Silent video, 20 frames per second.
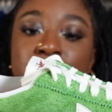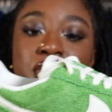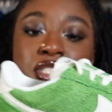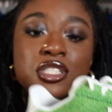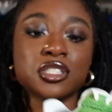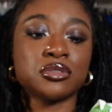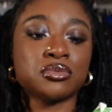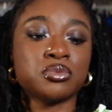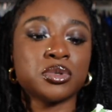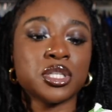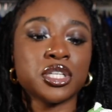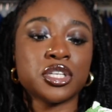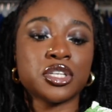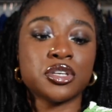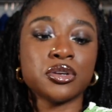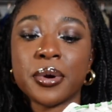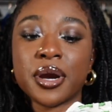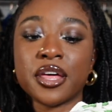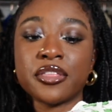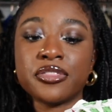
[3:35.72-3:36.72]
this is really
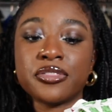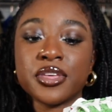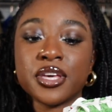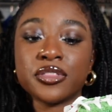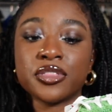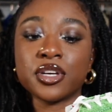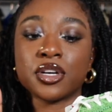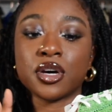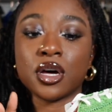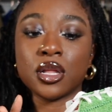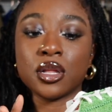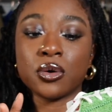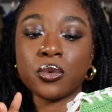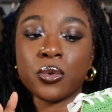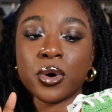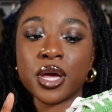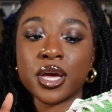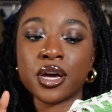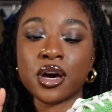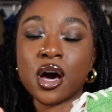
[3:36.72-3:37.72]
cute, but I think the
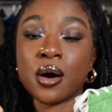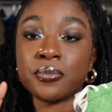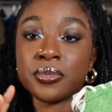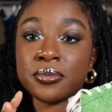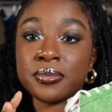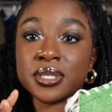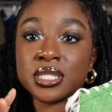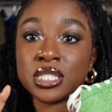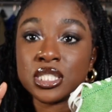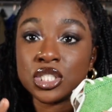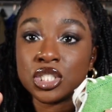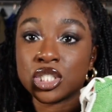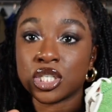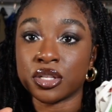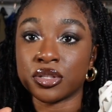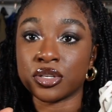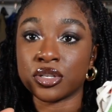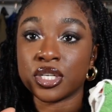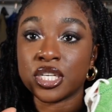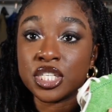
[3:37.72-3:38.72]
colorway complements each
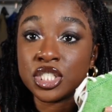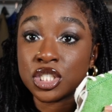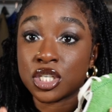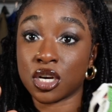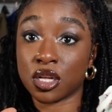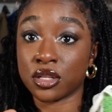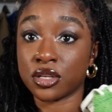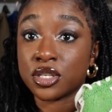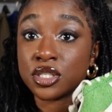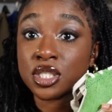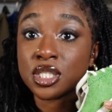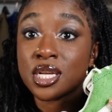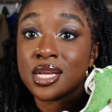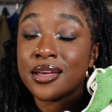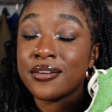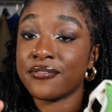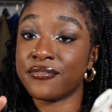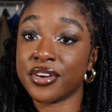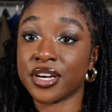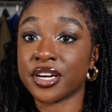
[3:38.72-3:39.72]
other, each colors
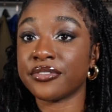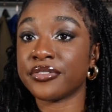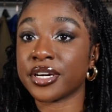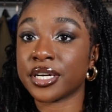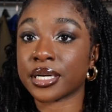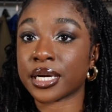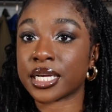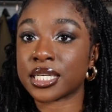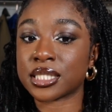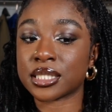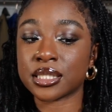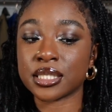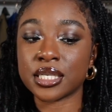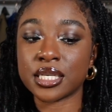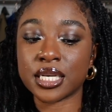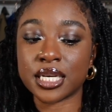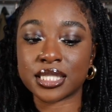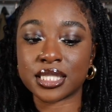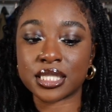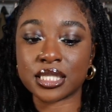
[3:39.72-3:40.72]
very
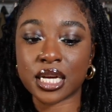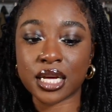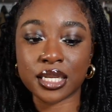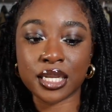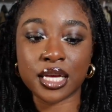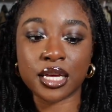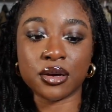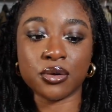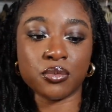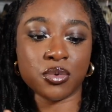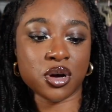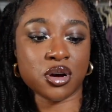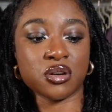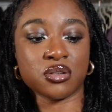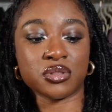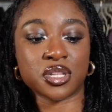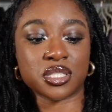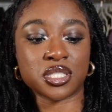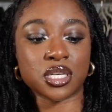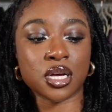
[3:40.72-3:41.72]
nicely. It's not like,
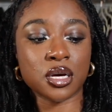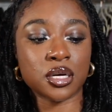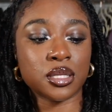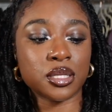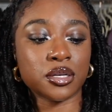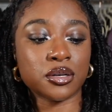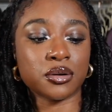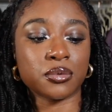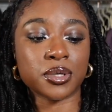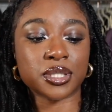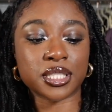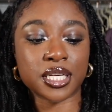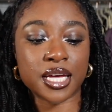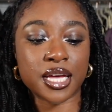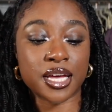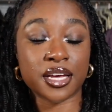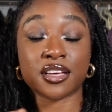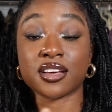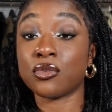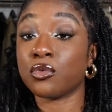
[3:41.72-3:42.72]
whoa, that's ugly or what the
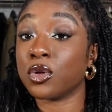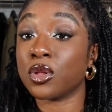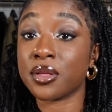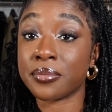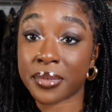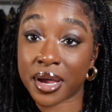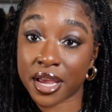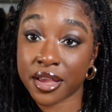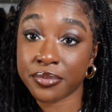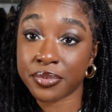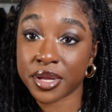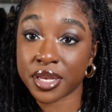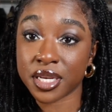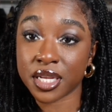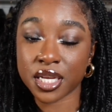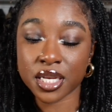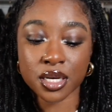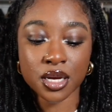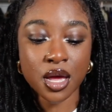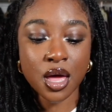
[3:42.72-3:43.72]
heck. Well, in my
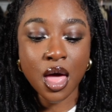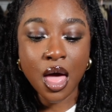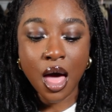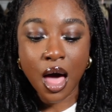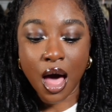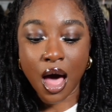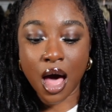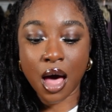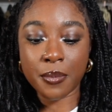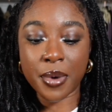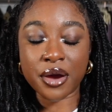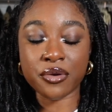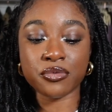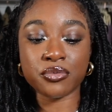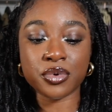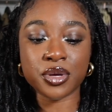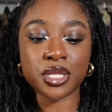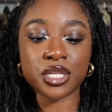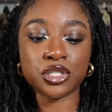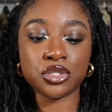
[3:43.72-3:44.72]
opinion, I
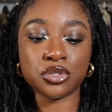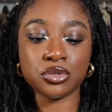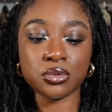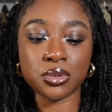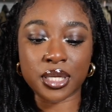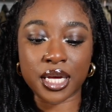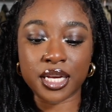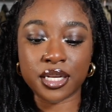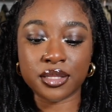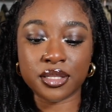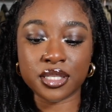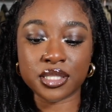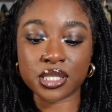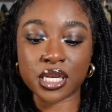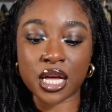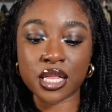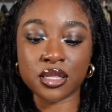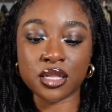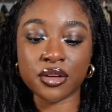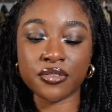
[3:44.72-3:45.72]
really do like this.
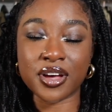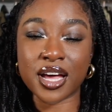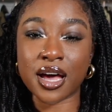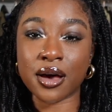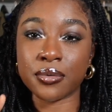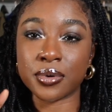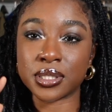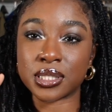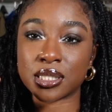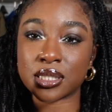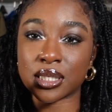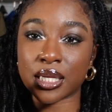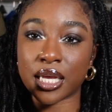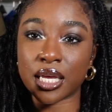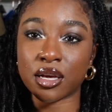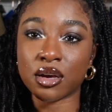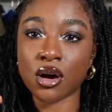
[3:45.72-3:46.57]
I love how it's like